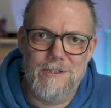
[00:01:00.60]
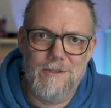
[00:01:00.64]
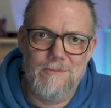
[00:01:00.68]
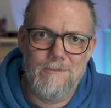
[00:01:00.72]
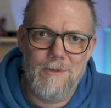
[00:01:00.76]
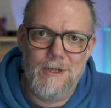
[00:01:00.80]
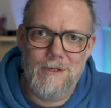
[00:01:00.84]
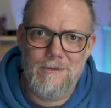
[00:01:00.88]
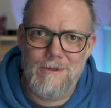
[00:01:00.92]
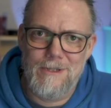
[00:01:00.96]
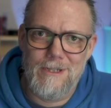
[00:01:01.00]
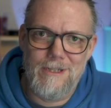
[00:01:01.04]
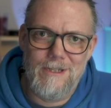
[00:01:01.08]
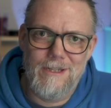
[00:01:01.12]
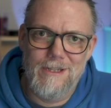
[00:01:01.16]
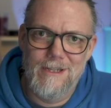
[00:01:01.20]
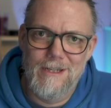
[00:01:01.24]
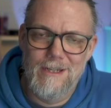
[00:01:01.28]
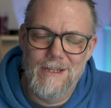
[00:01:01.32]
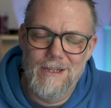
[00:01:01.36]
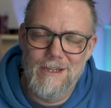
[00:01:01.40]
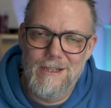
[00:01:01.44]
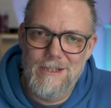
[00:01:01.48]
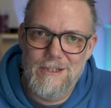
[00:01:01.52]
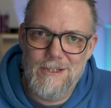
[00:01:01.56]
maybe
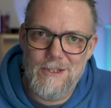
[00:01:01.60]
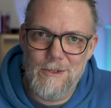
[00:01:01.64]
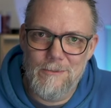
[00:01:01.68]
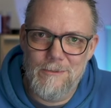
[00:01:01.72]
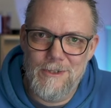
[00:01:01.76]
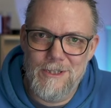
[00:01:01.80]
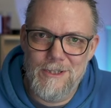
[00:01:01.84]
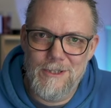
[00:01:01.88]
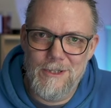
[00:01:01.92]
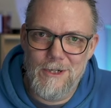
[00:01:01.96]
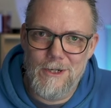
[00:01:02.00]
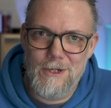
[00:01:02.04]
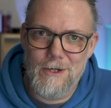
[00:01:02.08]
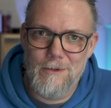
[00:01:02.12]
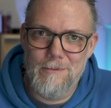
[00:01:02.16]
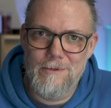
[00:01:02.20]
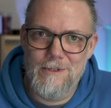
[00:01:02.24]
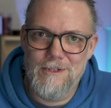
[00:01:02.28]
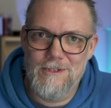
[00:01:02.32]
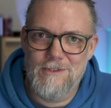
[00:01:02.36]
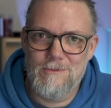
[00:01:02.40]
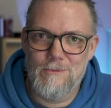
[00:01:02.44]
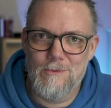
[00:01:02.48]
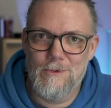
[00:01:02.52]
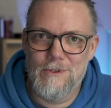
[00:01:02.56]
tell me in the
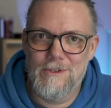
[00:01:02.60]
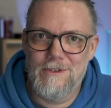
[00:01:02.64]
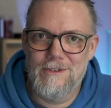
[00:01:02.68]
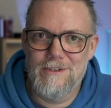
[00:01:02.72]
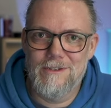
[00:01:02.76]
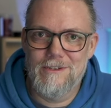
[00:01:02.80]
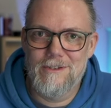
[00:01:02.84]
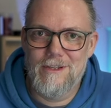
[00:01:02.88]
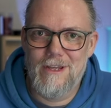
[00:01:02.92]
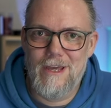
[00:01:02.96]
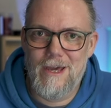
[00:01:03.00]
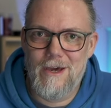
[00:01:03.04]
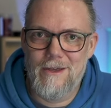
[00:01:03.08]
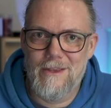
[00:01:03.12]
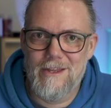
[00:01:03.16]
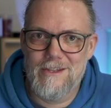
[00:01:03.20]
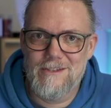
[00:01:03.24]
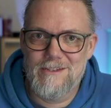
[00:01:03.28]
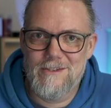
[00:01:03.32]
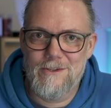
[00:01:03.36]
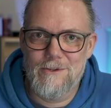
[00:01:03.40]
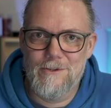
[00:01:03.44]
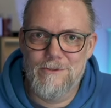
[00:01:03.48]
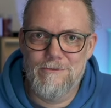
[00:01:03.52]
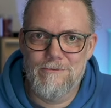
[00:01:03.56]
comments how that's
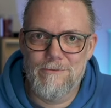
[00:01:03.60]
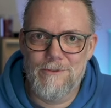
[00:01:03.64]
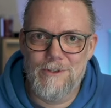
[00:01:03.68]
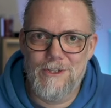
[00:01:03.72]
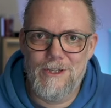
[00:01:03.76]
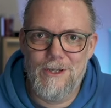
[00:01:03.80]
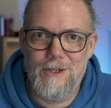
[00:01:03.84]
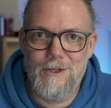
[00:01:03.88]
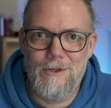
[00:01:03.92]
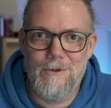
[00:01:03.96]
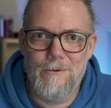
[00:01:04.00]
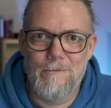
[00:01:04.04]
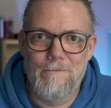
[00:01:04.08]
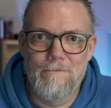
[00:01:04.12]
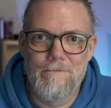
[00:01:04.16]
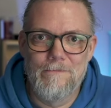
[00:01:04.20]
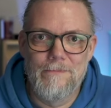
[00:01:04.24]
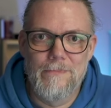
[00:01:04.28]
gone for you.